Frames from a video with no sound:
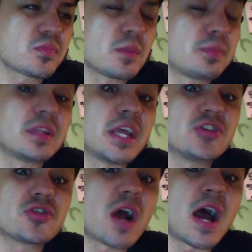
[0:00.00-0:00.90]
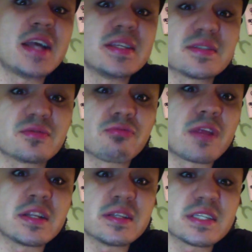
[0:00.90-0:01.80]
plagiarized
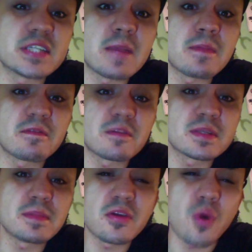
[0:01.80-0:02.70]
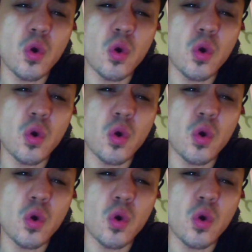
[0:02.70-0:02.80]
written statement from some other